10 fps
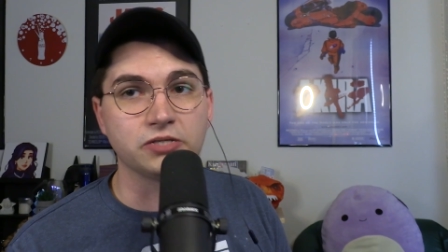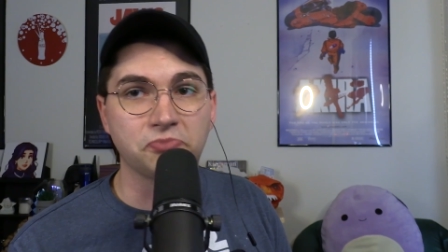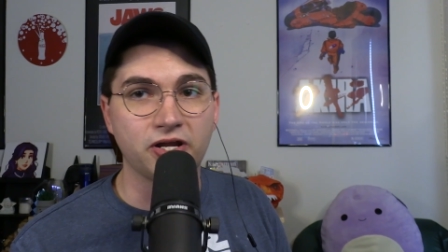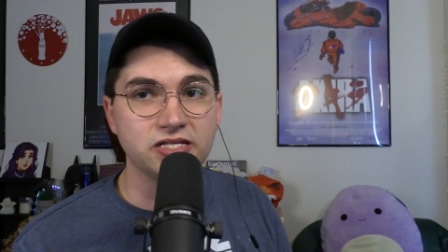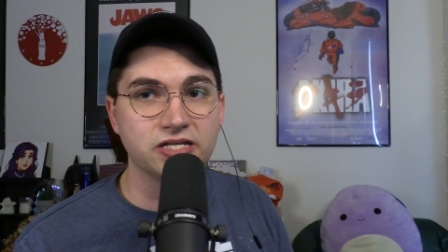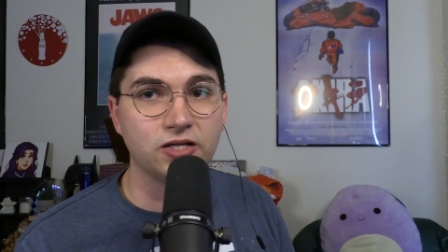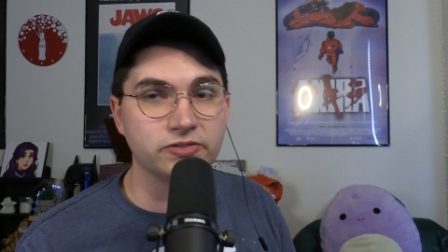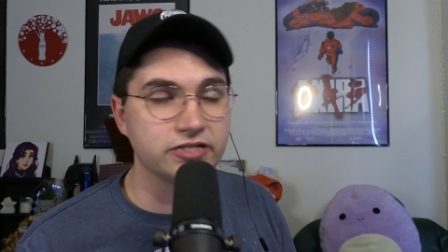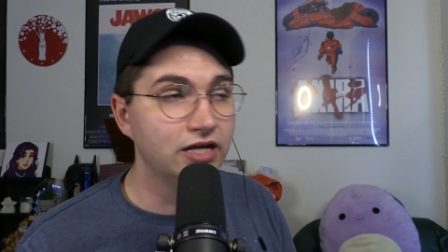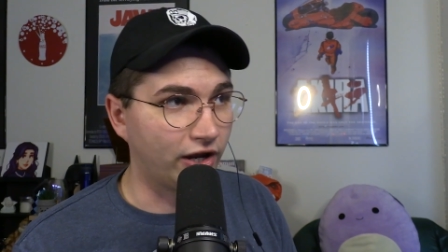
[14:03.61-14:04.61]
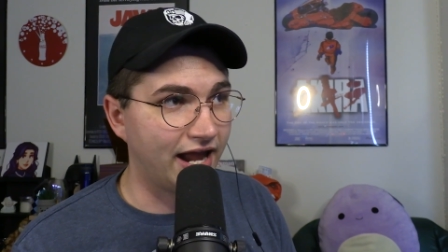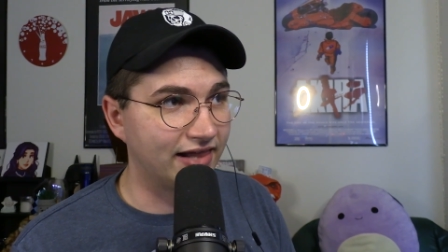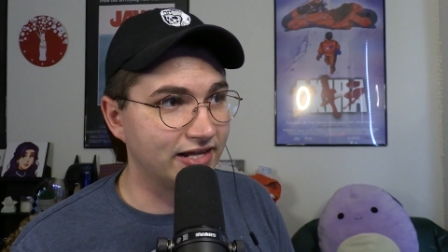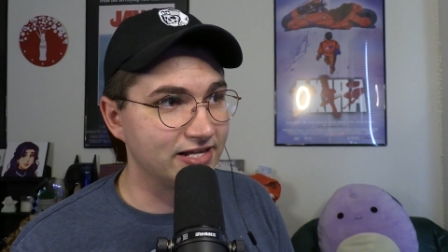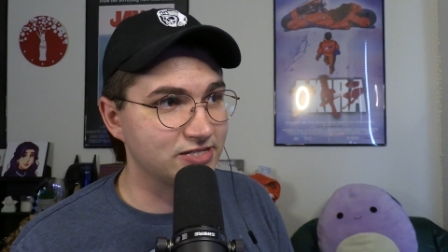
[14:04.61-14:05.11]
losing brain cells looking
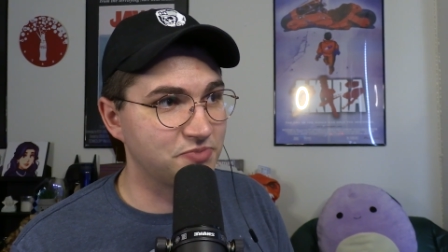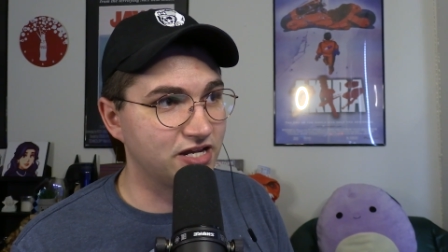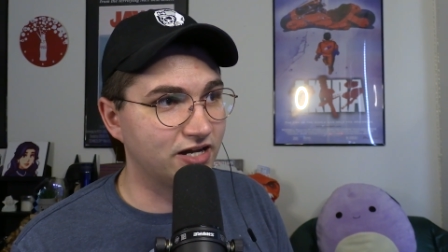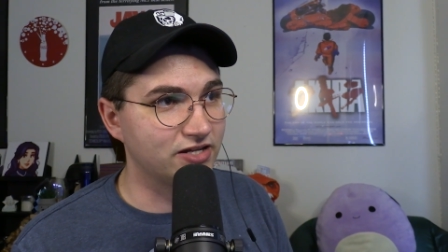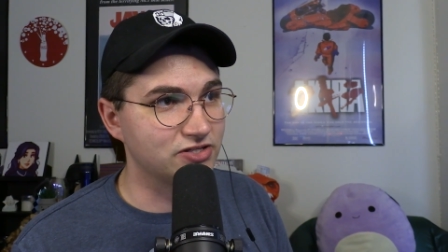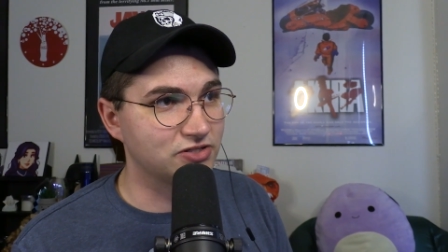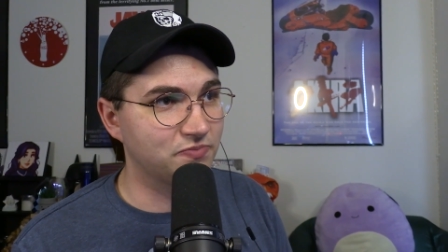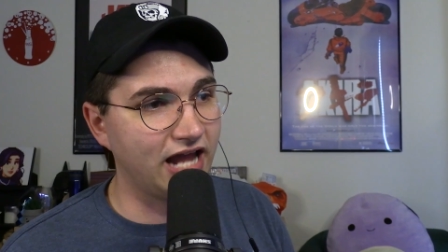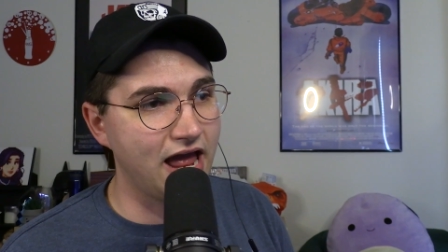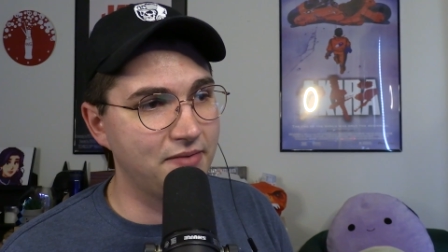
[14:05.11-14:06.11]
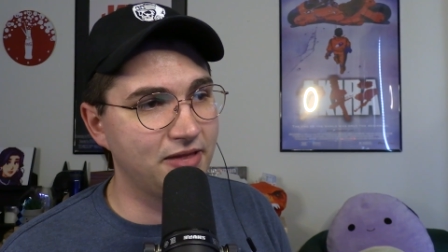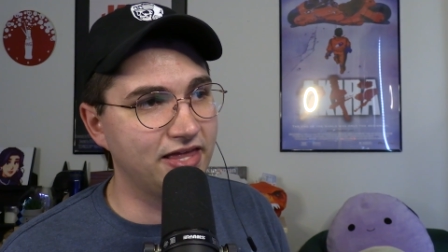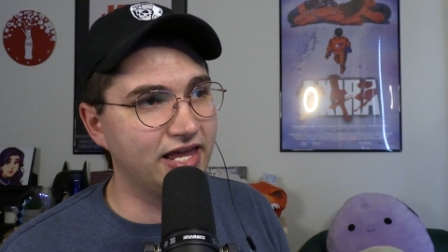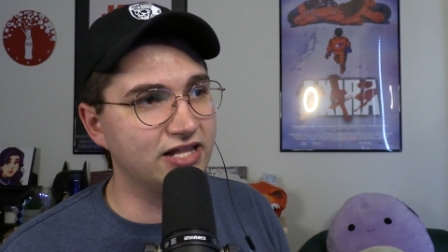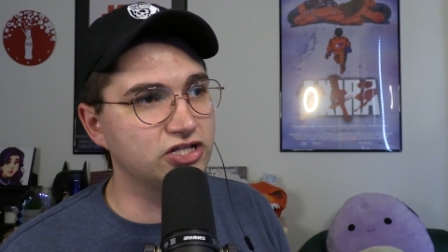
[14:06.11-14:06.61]
at this because like I
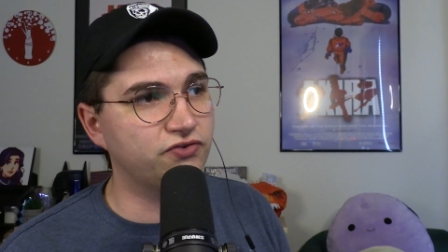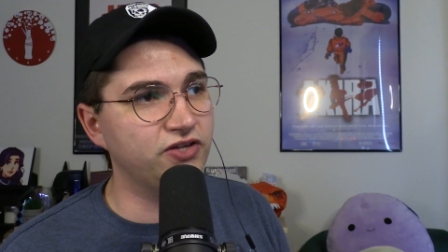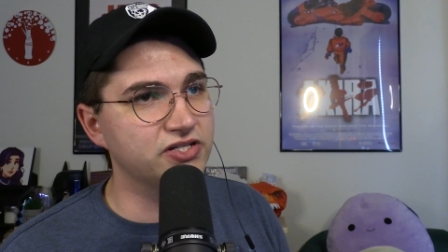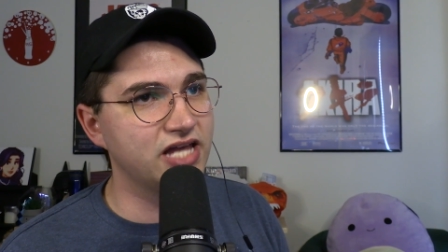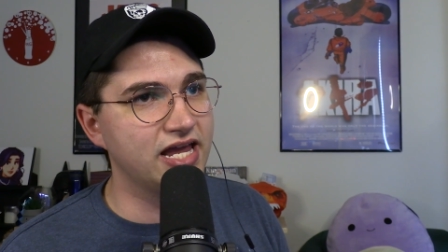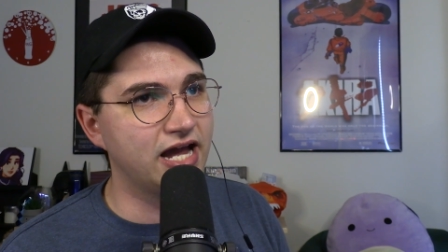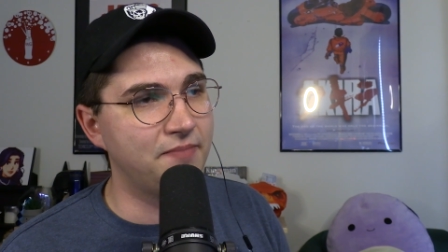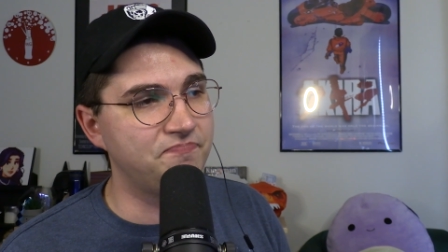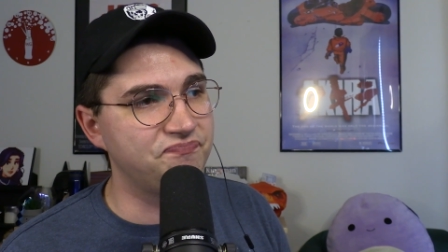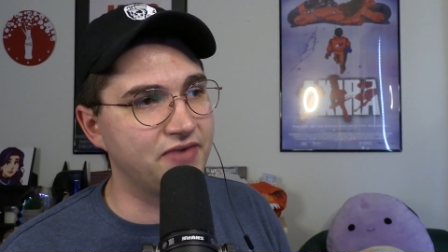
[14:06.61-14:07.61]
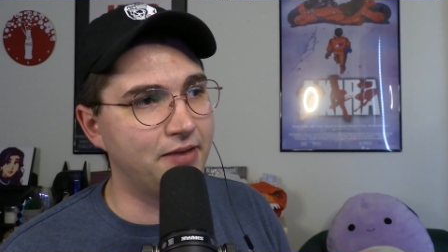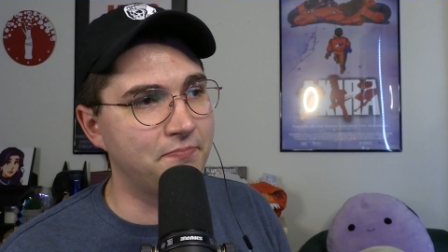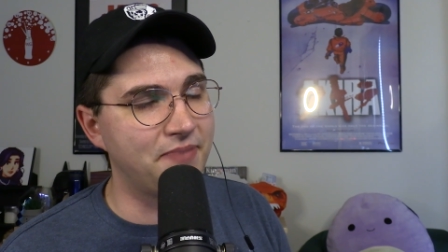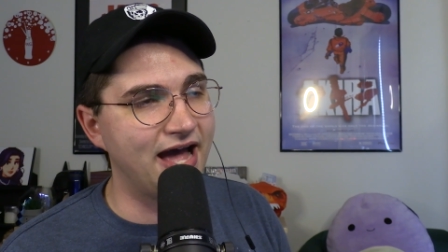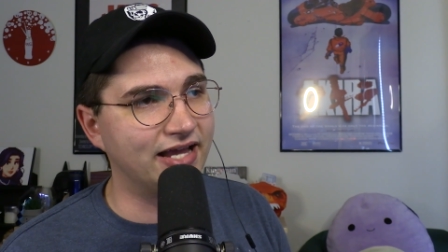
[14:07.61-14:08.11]
like this feels like I'm
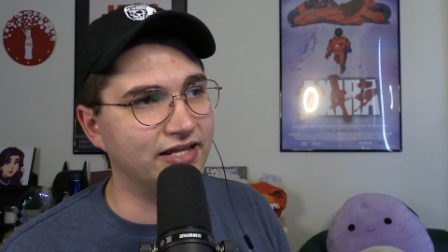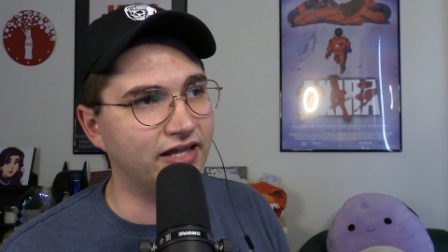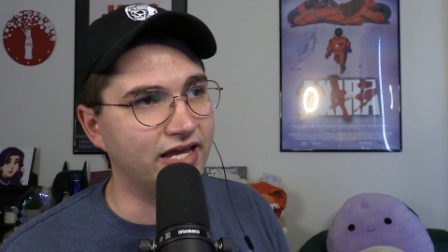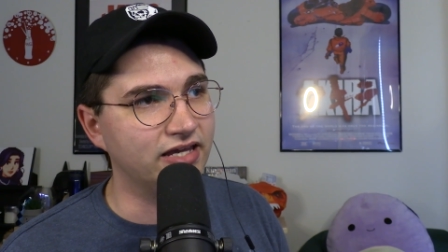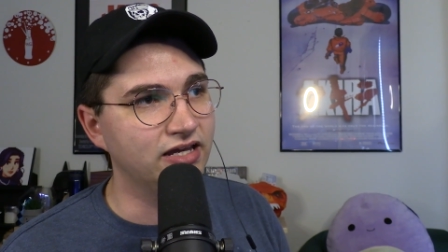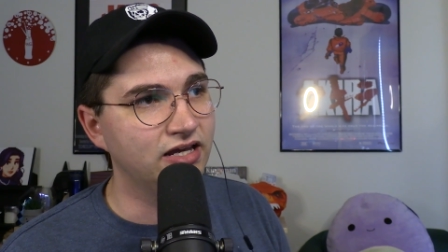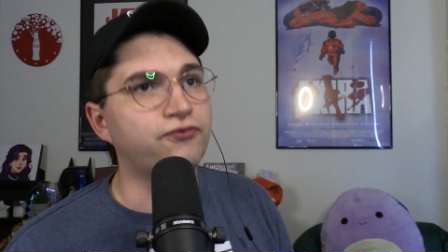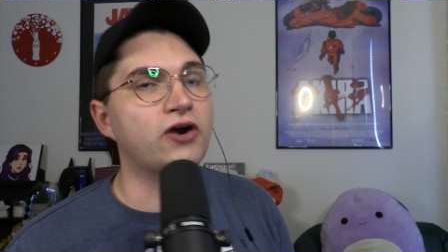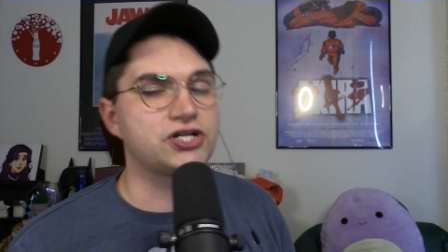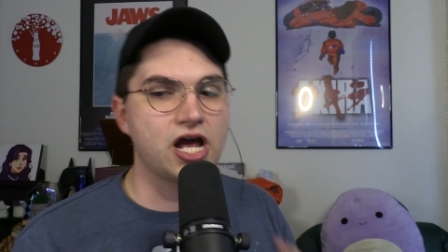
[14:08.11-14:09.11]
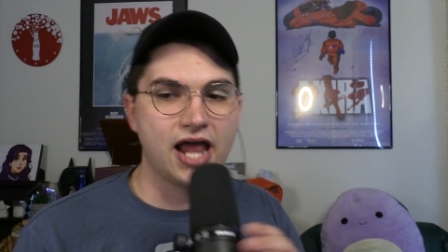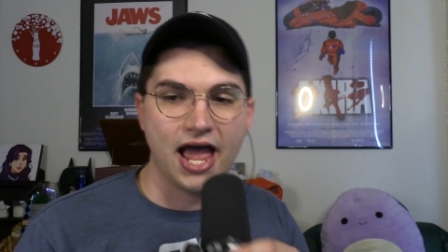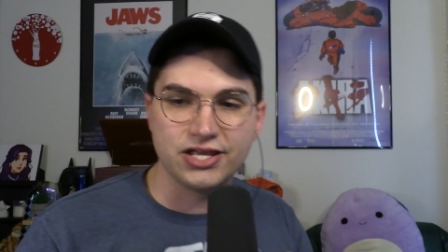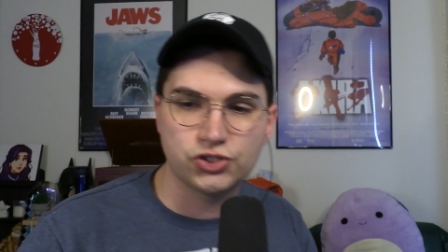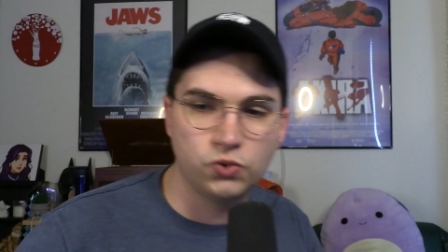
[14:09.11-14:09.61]
I'm back in like like fresh out
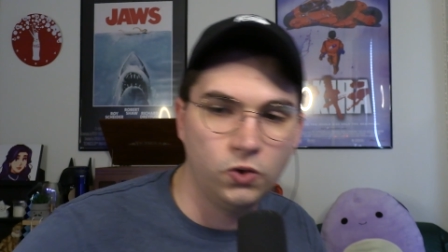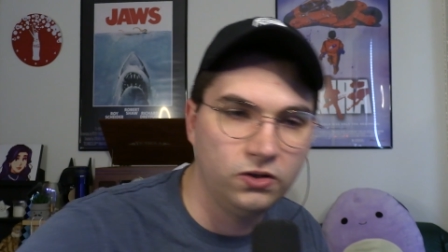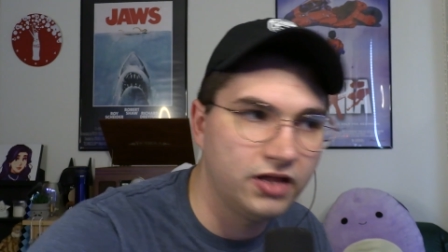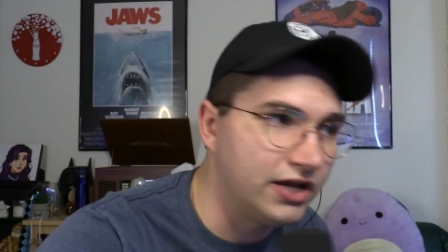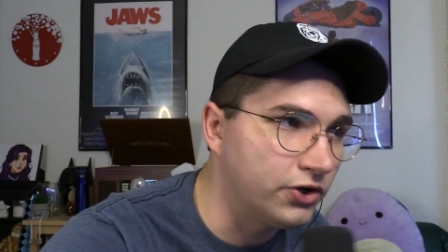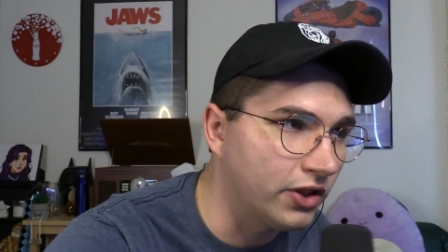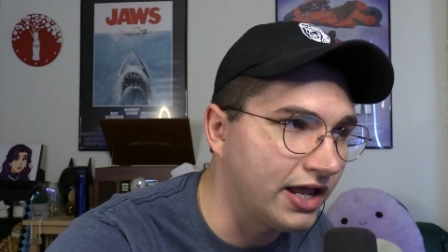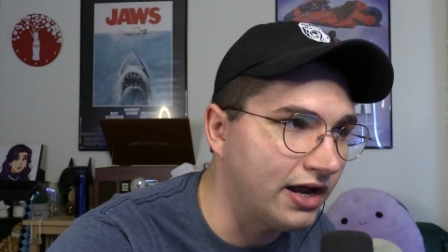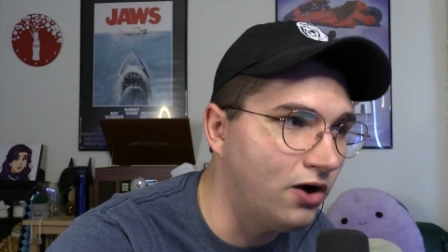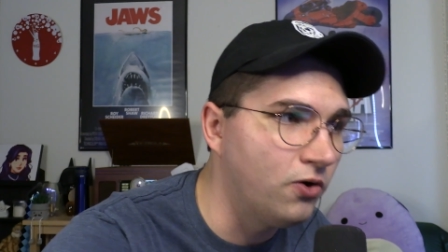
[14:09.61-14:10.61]
of high school, and you're like,